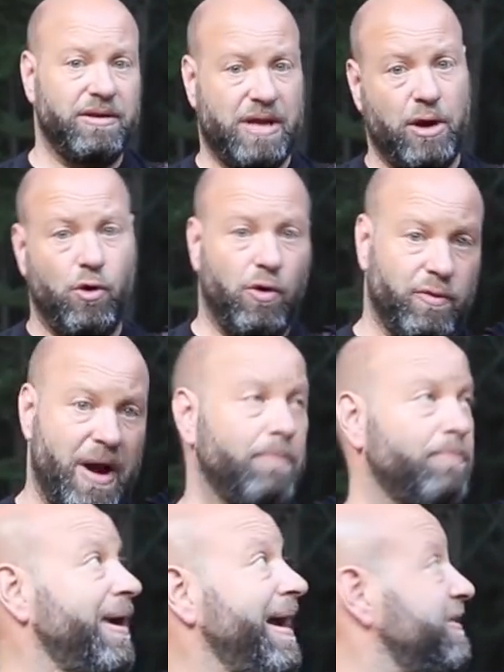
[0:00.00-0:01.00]
as I go
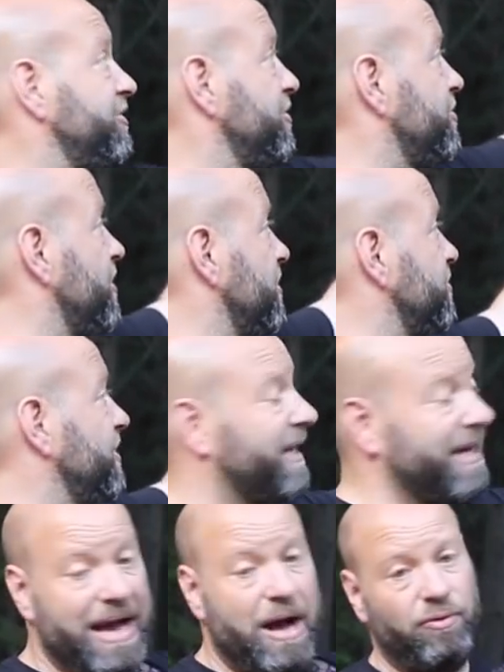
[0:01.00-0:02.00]
around branches that are
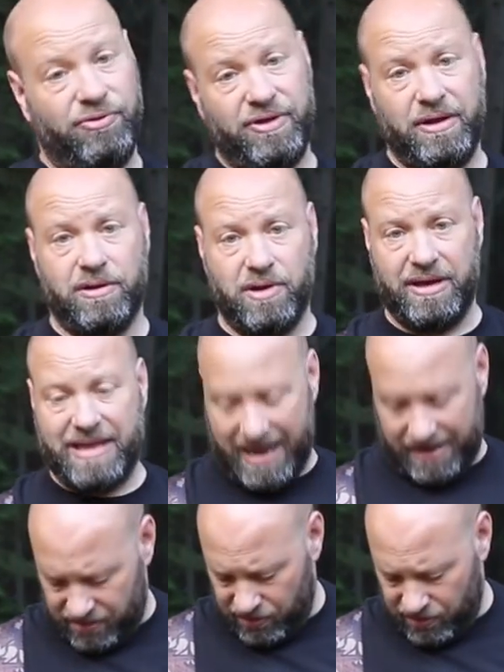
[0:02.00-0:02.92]
sticking out and things like that.